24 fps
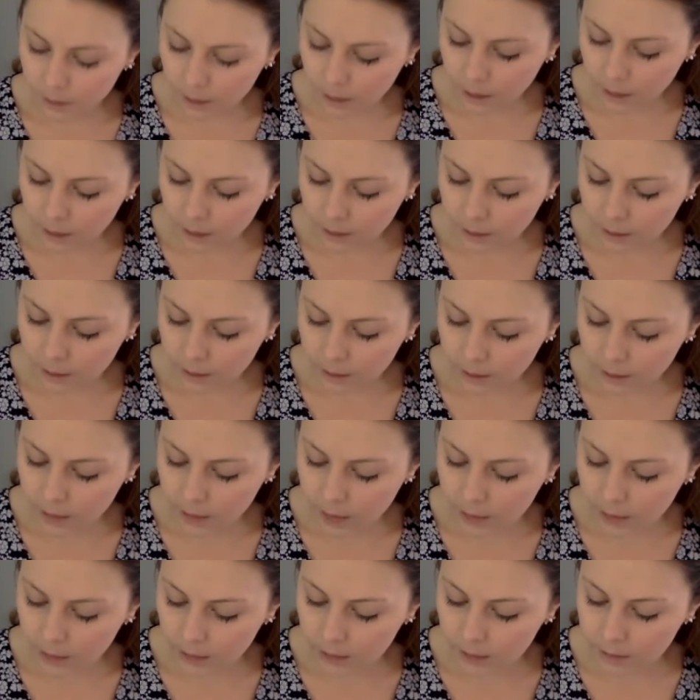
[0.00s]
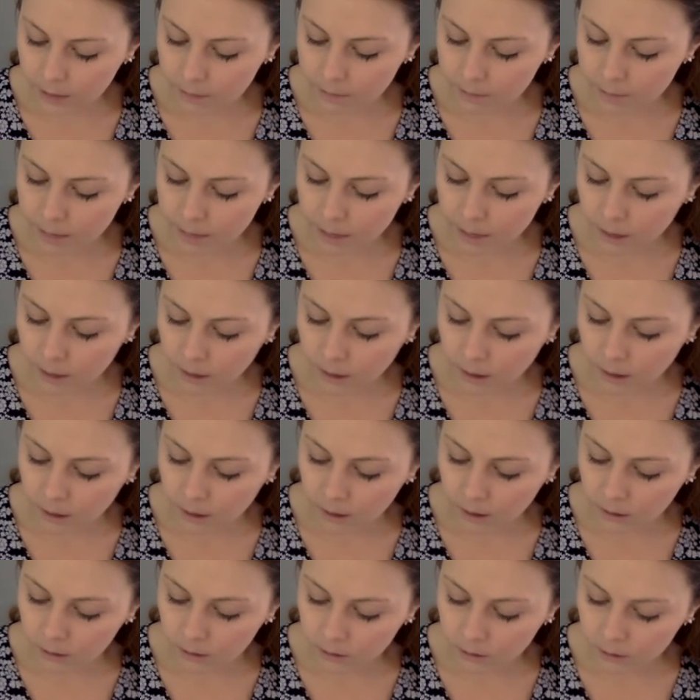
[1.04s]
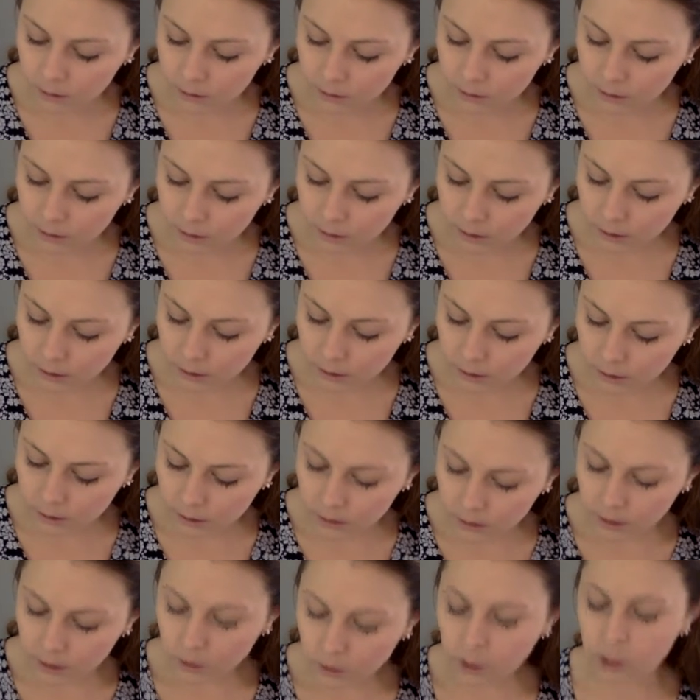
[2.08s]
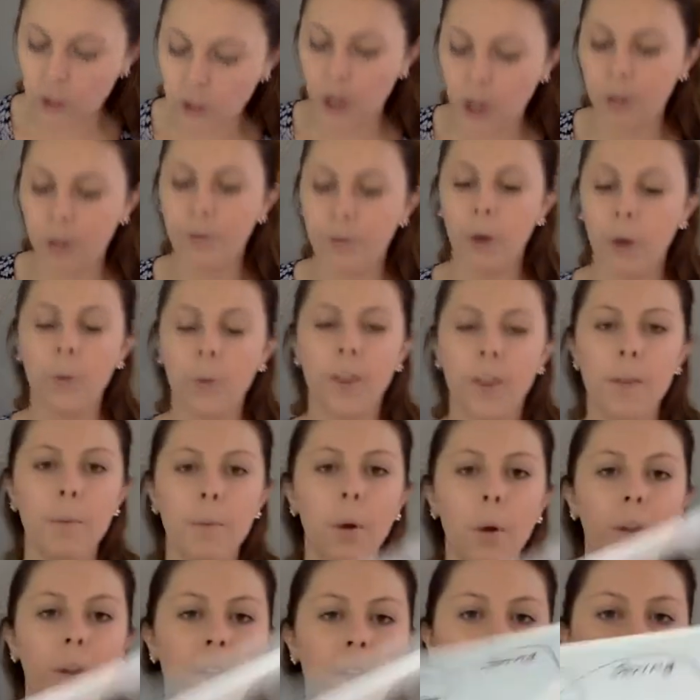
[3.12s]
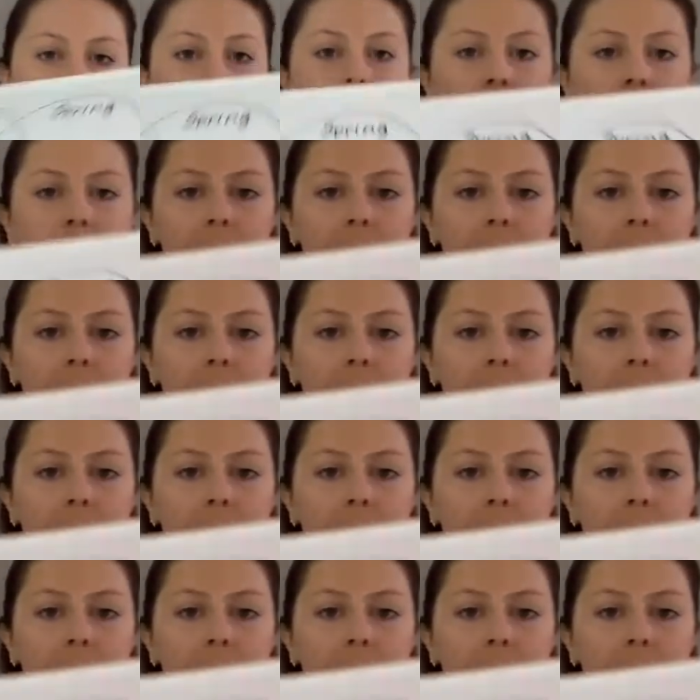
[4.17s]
And then in the middle, you're going to talk about what they both have.